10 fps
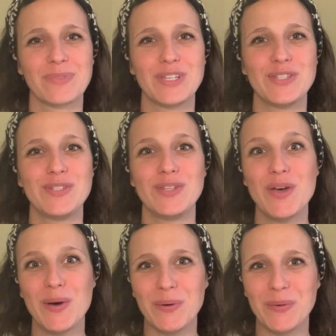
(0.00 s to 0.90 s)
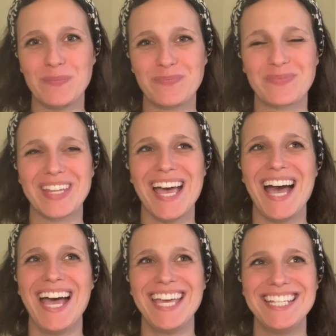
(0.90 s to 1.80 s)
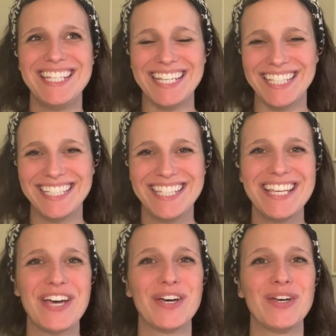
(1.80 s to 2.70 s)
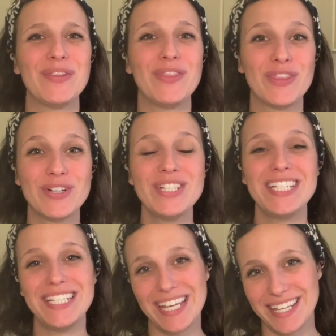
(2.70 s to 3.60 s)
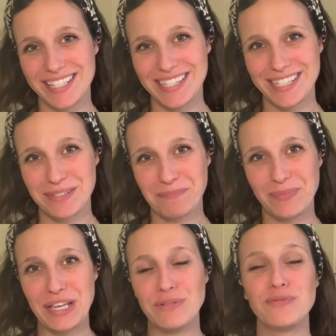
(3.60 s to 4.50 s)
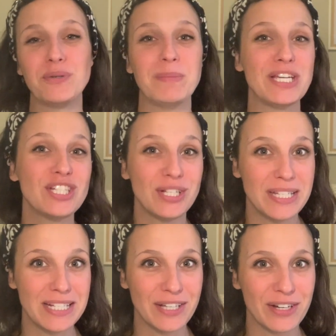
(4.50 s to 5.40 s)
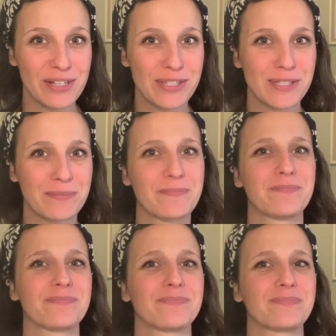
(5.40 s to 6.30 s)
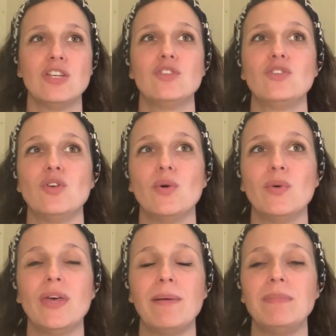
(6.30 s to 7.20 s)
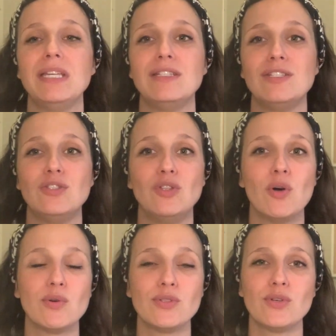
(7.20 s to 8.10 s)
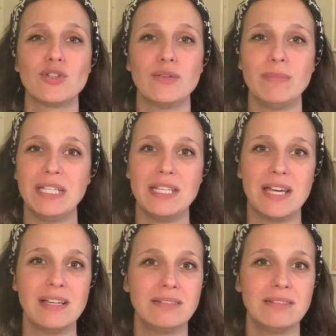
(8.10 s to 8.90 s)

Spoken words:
So, I did a 30 days information detox. So that means no social media,